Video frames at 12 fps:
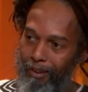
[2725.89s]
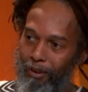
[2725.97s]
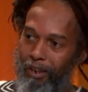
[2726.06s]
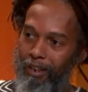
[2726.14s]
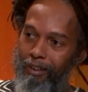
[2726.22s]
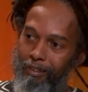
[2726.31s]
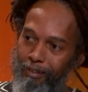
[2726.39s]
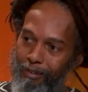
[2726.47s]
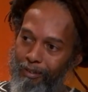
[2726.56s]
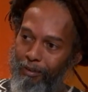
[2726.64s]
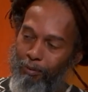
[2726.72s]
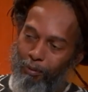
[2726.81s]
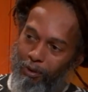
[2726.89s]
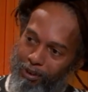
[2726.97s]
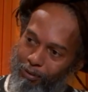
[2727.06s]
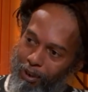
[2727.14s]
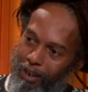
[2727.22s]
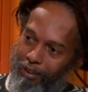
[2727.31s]
Right? We
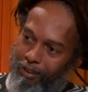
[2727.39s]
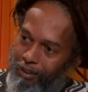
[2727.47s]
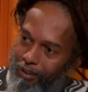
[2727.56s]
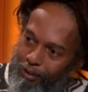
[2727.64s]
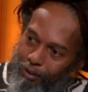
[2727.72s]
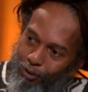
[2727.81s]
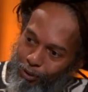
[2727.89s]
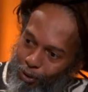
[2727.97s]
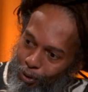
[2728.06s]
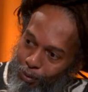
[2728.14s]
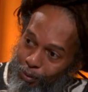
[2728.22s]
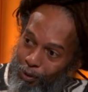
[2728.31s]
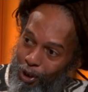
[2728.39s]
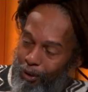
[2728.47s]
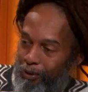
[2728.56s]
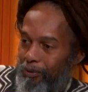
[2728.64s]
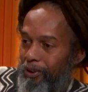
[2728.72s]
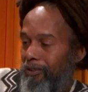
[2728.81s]
resurrect. So we
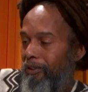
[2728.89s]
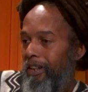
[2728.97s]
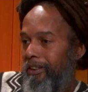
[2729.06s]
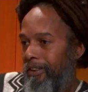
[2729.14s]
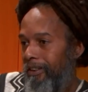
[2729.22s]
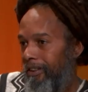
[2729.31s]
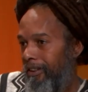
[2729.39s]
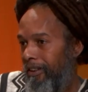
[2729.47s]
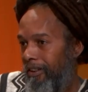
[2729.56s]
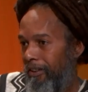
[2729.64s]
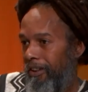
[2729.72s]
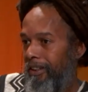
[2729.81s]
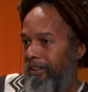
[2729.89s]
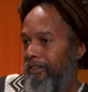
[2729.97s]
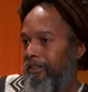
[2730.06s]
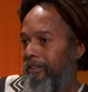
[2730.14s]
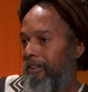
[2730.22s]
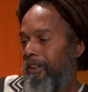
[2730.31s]
always resurrect. Right?
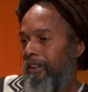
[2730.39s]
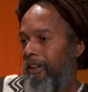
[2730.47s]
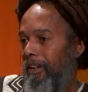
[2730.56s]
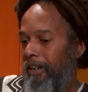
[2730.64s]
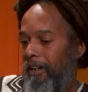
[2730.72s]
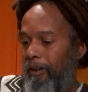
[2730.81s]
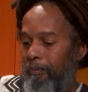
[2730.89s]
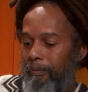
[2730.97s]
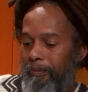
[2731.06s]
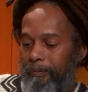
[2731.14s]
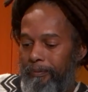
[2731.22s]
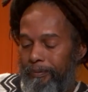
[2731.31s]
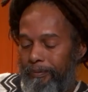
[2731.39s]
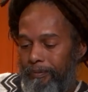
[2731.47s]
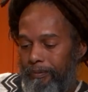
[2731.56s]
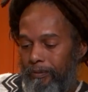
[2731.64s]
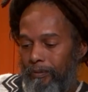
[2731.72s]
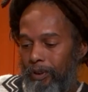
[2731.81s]
Um,
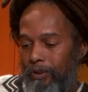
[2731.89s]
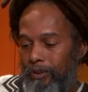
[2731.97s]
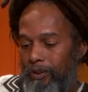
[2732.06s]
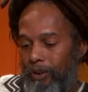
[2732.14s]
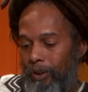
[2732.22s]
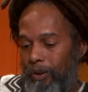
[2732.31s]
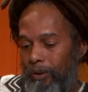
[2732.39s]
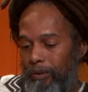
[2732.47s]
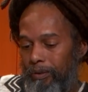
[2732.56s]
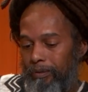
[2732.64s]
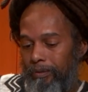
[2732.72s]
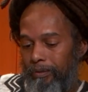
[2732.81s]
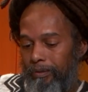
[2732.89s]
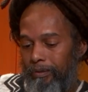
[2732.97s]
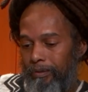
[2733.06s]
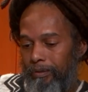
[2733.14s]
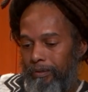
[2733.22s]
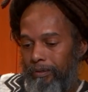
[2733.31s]
so
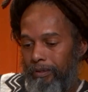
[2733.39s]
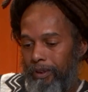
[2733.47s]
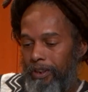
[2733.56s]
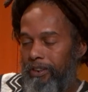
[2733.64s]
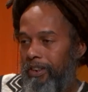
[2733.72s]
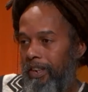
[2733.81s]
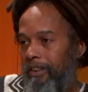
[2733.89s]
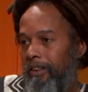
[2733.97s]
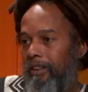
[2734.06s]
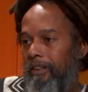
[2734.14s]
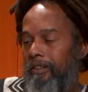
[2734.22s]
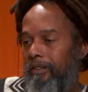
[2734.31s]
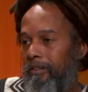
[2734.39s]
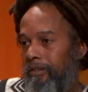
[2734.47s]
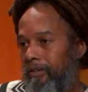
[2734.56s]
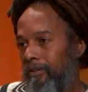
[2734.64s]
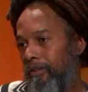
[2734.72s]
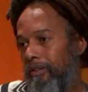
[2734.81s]
he set the
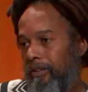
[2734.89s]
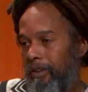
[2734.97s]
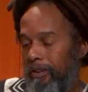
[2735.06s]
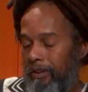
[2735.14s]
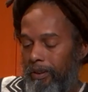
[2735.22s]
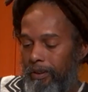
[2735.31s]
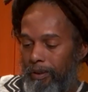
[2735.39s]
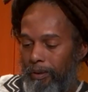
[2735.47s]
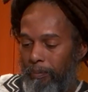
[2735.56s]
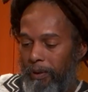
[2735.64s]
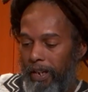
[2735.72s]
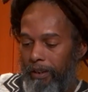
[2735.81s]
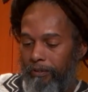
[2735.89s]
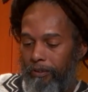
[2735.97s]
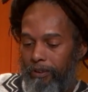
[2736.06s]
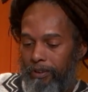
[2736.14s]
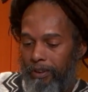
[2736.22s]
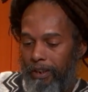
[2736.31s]
the, the, the, path for
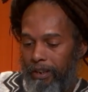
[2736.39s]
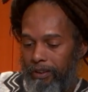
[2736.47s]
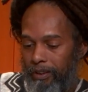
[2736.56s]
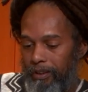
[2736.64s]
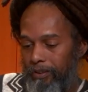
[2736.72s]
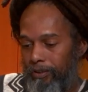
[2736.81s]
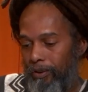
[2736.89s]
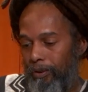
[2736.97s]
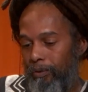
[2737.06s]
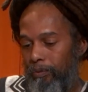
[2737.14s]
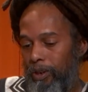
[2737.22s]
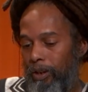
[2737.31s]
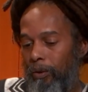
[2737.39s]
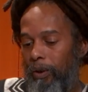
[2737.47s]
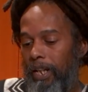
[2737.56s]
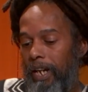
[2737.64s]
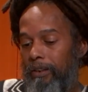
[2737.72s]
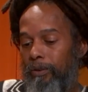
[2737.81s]
us in that sense. So we owe a
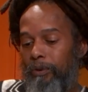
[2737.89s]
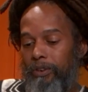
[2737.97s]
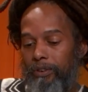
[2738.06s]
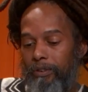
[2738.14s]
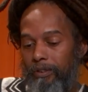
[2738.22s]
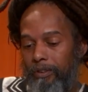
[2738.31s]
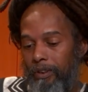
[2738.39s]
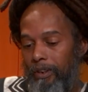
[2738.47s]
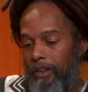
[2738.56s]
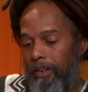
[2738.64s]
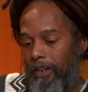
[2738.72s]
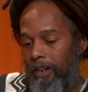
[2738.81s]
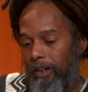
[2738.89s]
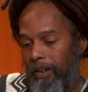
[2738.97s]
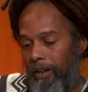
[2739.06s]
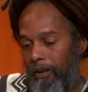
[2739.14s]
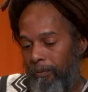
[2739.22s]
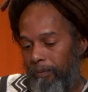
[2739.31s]
lot to Whistler
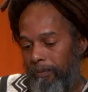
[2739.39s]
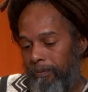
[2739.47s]
um,